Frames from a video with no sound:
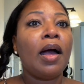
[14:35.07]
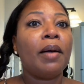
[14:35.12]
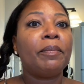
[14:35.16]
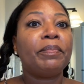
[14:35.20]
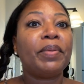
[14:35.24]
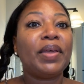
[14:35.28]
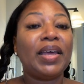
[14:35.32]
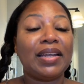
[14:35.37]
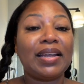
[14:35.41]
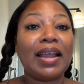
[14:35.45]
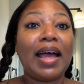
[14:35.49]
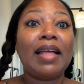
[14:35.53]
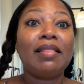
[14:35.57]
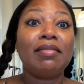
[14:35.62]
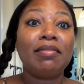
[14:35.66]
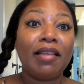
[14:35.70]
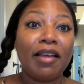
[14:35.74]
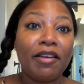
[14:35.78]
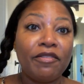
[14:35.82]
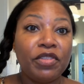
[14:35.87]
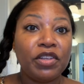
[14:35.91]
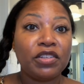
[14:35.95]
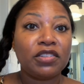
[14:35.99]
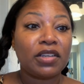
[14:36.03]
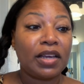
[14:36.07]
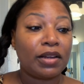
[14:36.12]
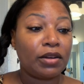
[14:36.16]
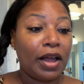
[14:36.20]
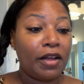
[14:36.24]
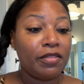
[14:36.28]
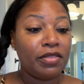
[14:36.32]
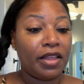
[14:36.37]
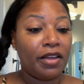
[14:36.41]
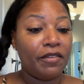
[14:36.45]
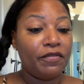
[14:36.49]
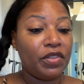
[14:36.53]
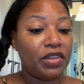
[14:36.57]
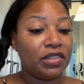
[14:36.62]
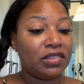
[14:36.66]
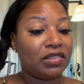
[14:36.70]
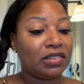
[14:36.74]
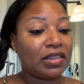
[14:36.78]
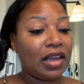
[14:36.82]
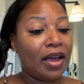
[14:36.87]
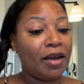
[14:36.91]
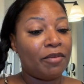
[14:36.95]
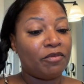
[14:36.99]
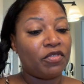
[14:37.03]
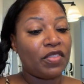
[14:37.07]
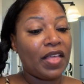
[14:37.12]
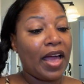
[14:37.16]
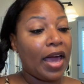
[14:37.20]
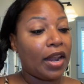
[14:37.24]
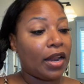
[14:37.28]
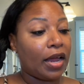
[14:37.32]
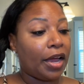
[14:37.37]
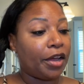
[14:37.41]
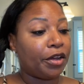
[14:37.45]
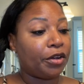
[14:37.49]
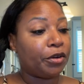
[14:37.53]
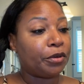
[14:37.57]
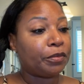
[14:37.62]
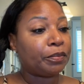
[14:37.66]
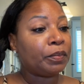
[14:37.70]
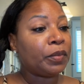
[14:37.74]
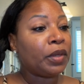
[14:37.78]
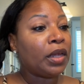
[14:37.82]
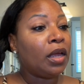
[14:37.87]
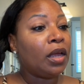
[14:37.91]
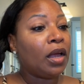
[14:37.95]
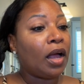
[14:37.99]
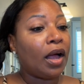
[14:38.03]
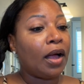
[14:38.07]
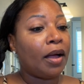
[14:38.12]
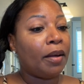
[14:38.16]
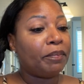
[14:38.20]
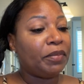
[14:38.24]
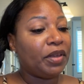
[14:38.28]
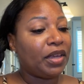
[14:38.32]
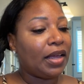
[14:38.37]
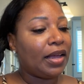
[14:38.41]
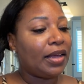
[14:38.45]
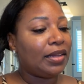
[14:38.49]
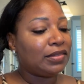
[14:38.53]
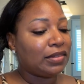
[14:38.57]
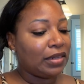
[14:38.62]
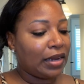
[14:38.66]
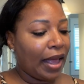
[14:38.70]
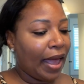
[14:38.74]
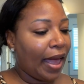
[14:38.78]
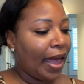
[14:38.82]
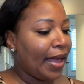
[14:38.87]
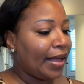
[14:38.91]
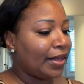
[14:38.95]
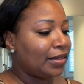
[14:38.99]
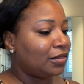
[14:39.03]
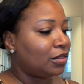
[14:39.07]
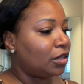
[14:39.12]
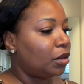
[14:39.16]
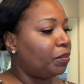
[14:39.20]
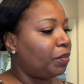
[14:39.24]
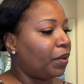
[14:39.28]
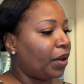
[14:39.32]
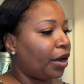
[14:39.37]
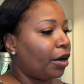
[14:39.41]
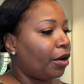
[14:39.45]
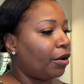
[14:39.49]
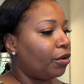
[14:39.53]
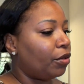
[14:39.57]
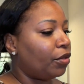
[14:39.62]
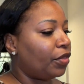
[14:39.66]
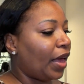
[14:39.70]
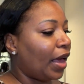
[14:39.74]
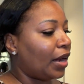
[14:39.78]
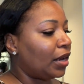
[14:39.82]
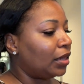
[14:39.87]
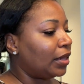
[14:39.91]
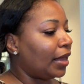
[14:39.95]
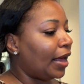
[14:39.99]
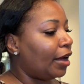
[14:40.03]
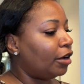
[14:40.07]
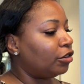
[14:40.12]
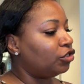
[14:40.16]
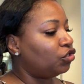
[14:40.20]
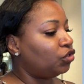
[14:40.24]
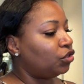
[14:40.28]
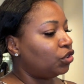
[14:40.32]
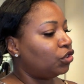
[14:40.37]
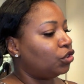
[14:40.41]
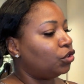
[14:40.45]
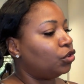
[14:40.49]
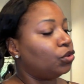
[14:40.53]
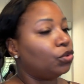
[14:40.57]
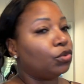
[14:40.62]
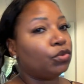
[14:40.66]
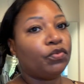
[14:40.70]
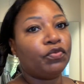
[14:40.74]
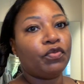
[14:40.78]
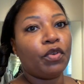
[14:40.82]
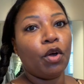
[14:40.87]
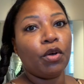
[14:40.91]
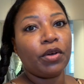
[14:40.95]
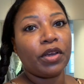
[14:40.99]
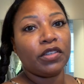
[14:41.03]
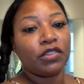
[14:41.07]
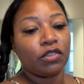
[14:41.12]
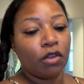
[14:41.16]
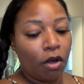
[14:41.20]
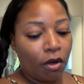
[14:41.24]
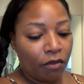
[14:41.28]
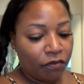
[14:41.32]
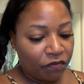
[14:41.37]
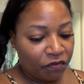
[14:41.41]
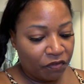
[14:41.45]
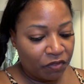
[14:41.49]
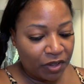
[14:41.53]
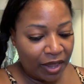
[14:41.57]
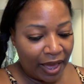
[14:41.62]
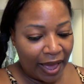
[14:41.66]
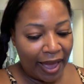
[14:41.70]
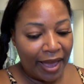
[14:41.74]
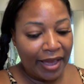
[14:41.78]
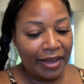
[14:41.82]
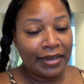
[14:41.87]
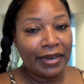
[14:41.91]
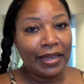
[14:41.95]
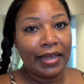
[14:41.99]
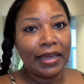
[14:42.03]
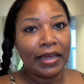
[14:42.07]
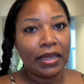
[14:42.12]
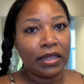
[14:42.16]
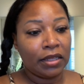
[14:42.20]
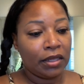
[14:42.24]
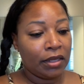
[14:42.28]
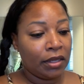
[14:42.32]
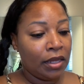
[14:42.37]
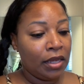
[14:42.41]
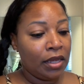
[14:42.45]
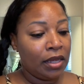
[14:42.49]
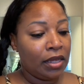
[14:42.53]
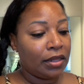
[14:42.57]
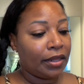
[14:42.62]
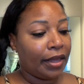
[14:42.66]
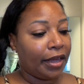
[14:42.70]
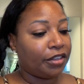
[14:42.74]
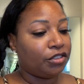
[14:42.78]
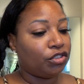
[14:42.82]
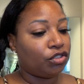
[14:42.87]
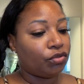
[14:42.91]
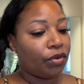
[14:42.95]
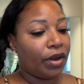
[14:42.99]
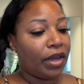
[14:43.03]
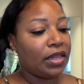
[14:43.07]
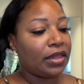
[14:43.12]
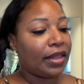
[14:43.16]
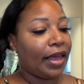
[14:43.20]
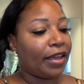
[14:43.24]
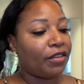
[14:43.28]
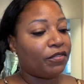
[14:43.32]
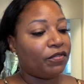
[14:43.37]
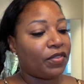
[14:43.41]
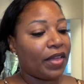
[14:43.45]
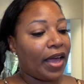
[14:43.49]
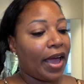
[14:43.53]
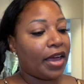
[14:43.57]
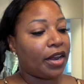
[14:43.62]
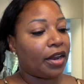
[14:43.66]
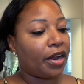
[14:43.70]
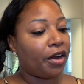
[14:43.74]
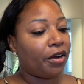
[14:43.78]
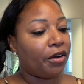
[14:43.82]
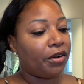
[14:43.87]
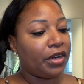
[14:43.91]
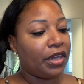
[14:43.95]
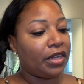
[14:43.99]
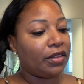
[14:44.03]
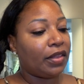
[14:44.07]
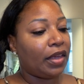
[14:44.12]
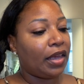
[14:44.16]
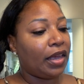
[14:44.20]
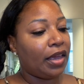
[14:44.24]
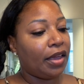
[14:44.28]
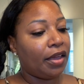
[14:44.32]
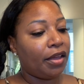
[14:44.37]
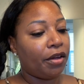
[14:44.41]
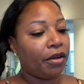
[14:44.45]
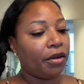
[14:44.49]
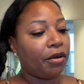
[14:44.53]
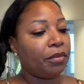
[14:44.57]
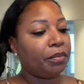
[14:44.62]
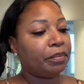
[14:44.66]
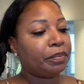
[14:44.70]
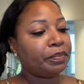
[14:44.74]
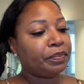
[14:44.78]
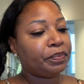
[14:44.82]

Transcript: But I love this. I love this flat iron because it has the barrel that allows you to focus on flattening, like straight, like flat ironing the hair,